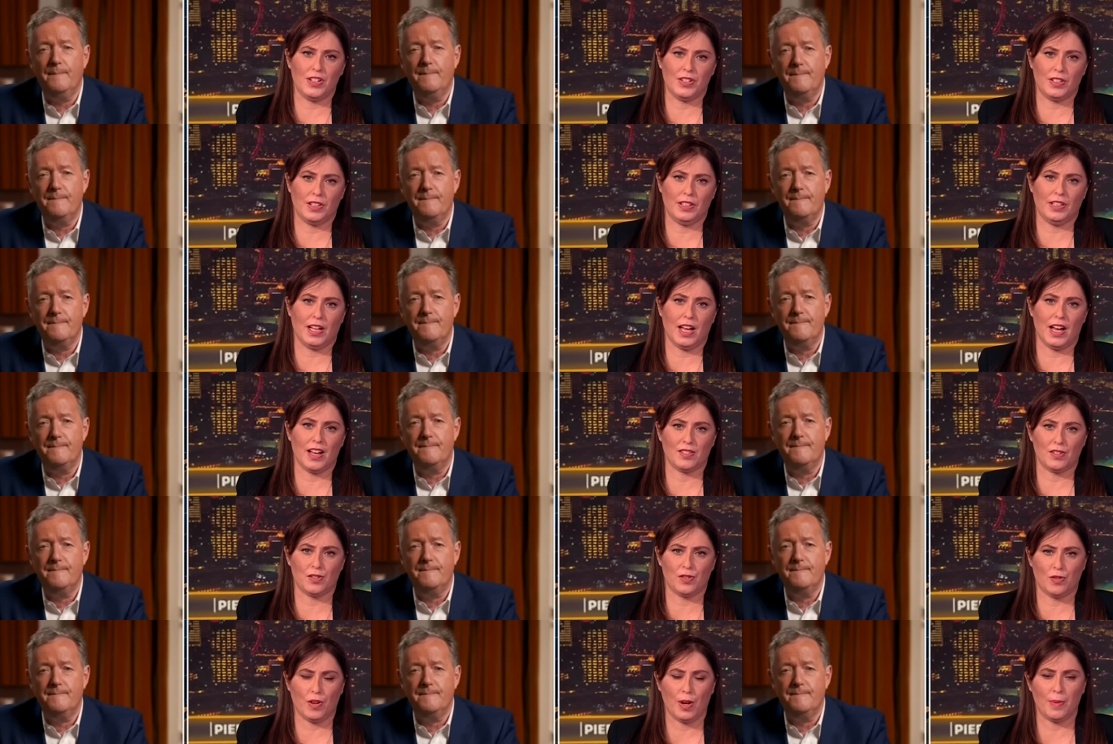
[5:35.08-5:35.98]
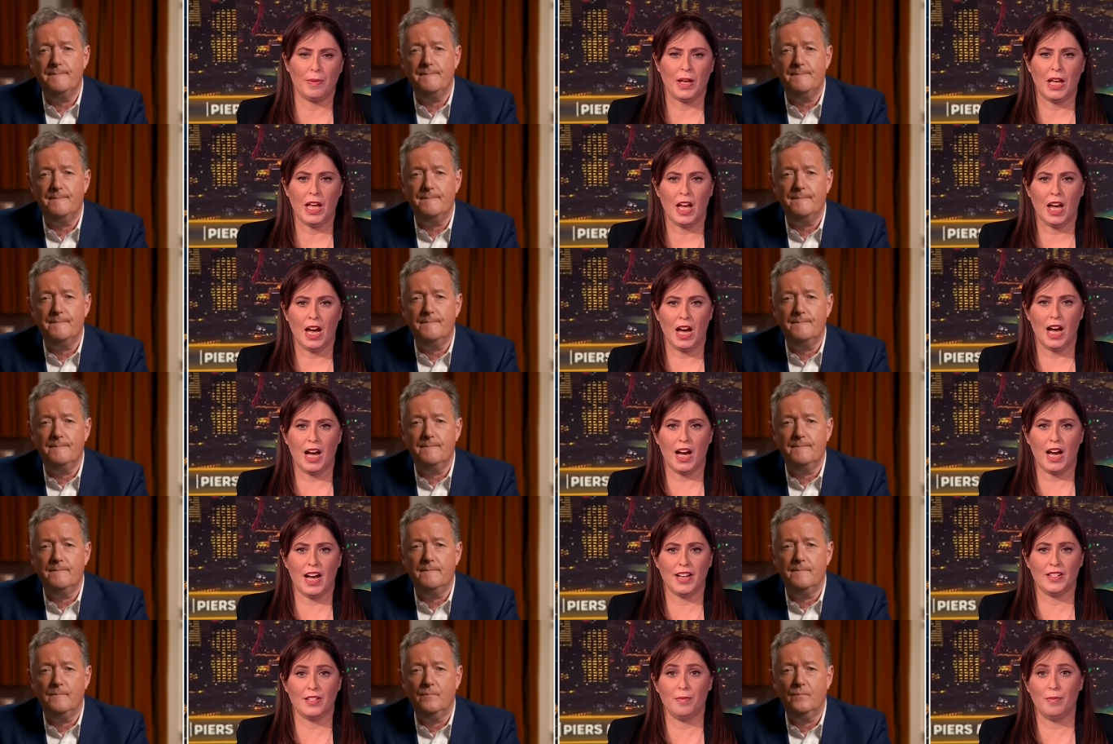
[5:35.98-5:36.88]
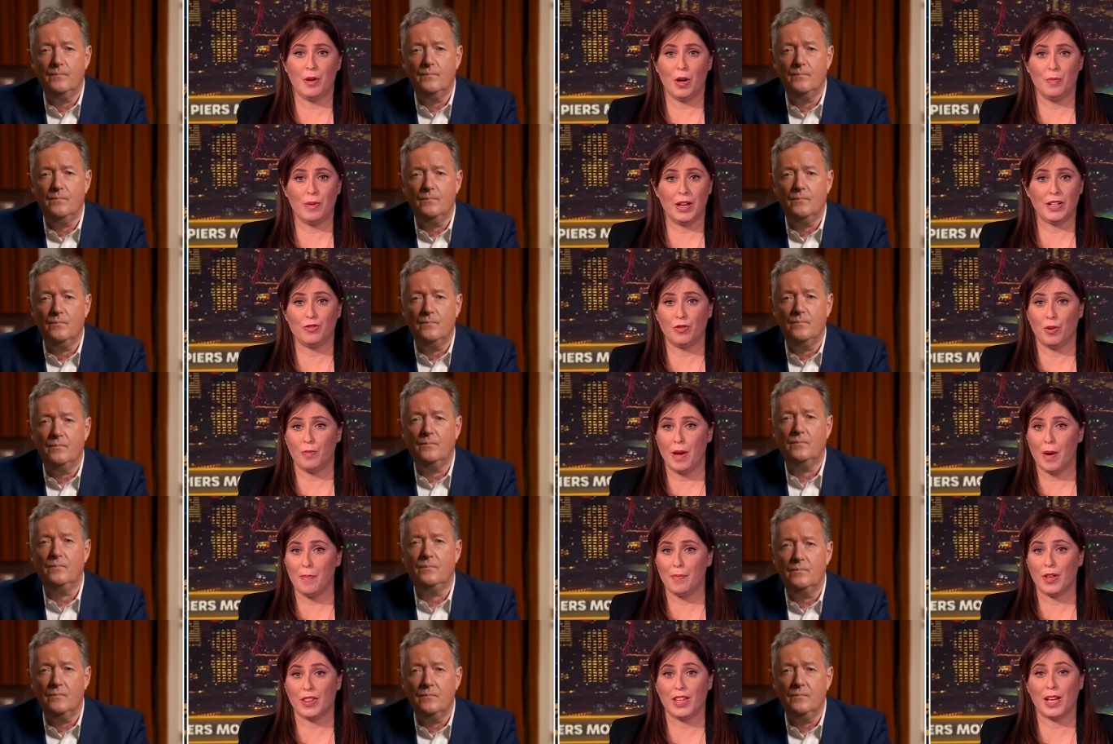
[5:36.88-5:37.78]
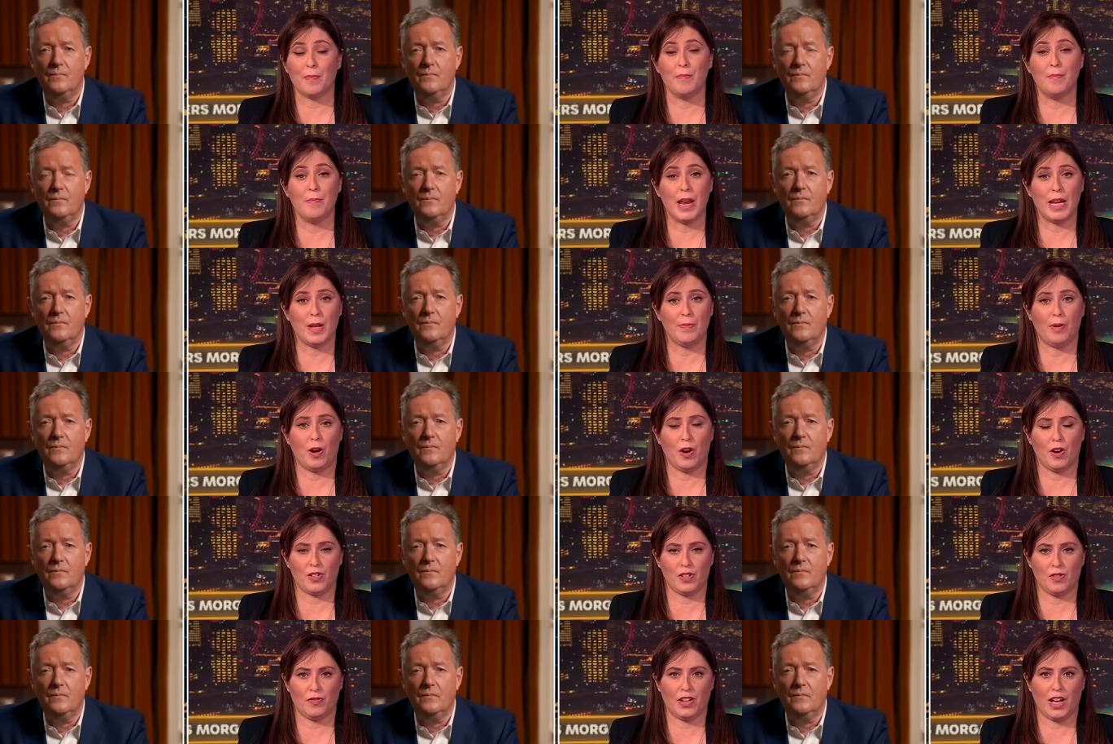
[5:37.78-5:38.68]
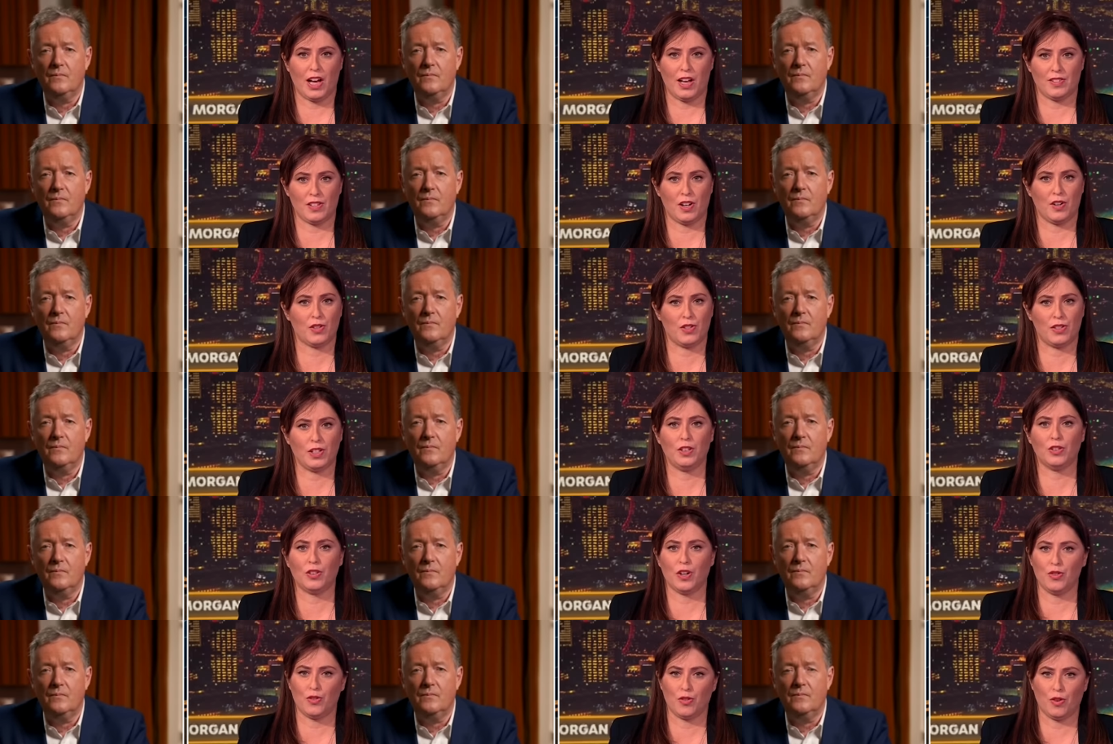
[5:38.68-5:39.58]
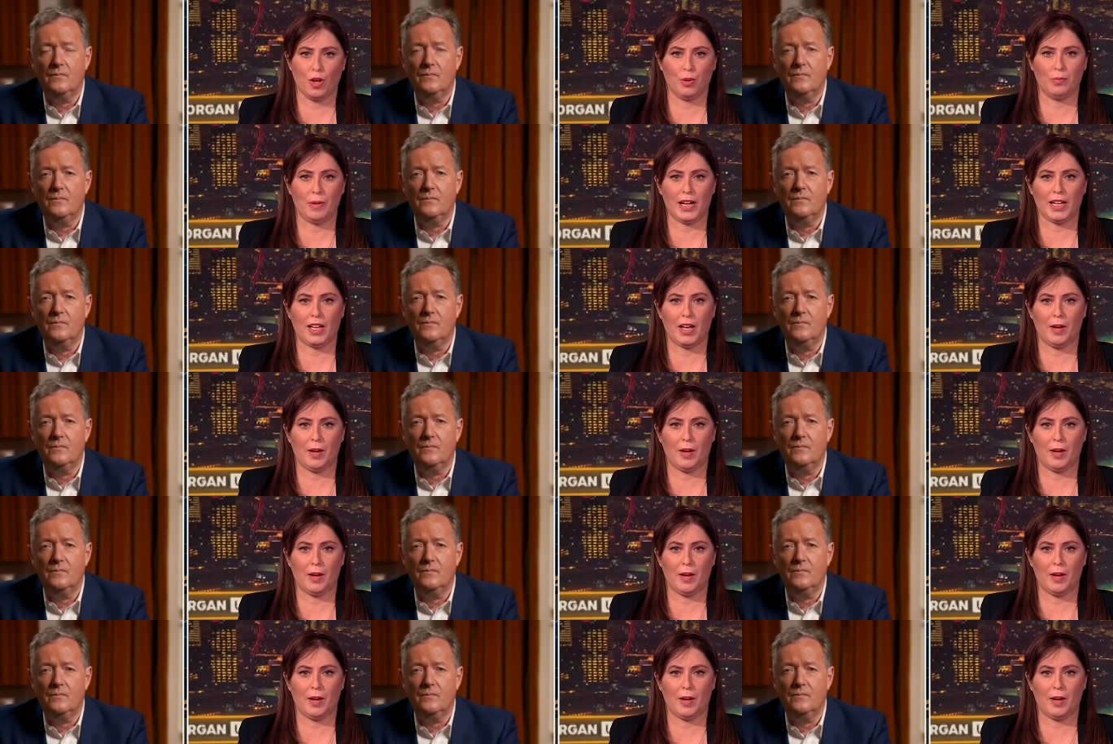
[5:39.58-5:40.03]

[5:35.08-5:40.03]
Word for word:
Speaker 1: into the Gaza Strip. Uh, at the moment, remember that many parts of Gaza are still controlled by